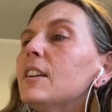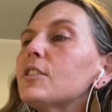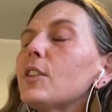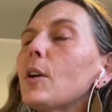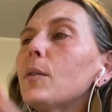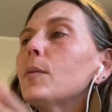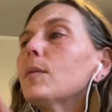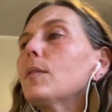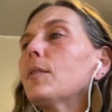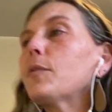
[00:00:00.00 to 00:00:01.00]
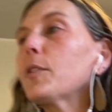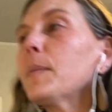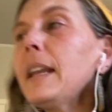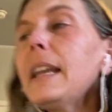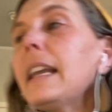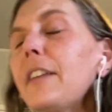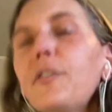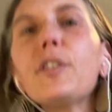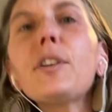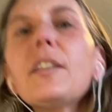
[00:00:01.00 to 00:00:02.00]
So for me, if
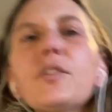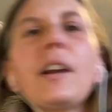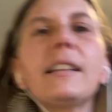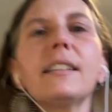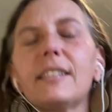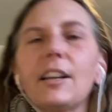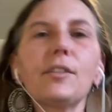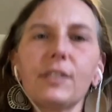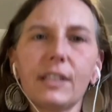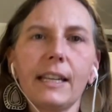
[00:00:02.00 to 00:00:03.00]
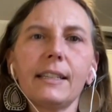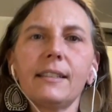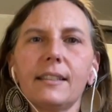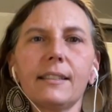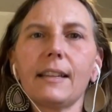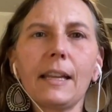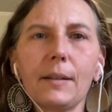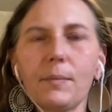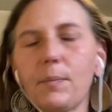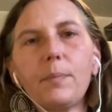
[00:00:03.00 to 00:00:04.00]
you're not trying to sell seeds
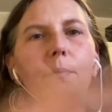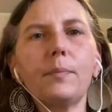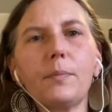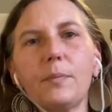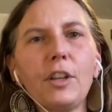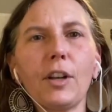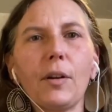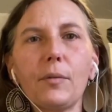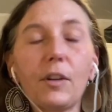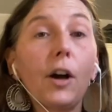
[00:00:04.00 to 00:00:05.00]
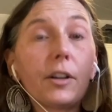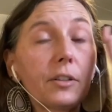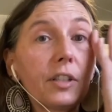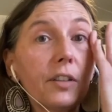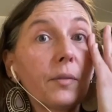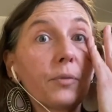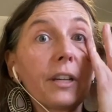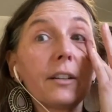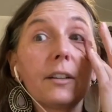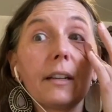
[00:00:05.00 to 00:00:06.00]
and call yourself a
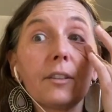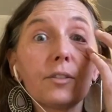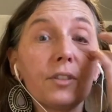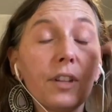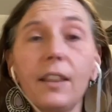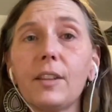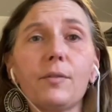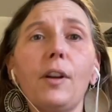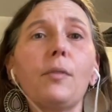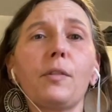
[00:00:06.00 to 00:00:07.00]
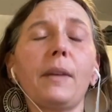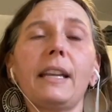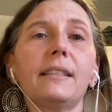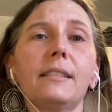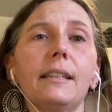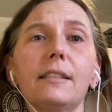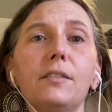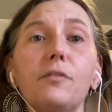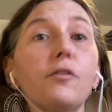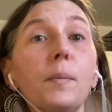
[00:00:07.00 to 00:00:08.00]
breeder, there's nothing wrong with making
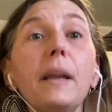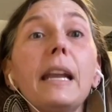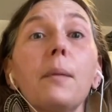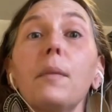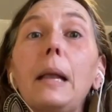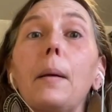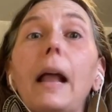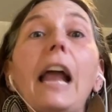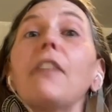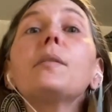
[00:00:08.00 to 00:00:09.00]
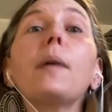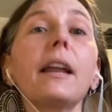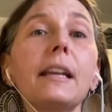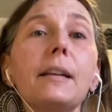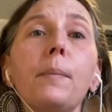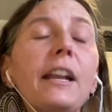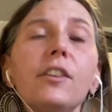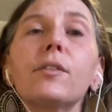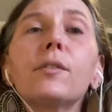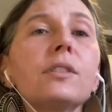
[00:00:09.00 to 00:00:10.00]
seeds. For me, I'm like, everybody make
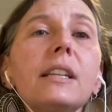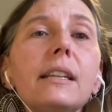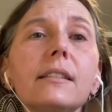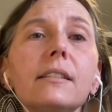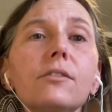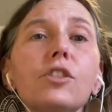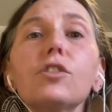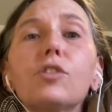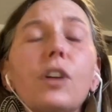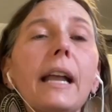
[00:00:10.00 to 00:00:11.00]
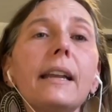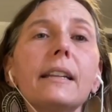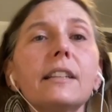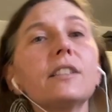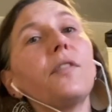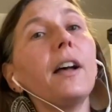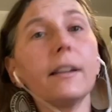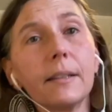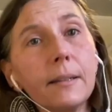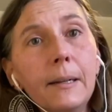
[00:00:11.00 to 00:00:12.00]
your own seeds. Just try it. It's
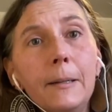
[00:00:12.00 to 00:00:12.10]
fun.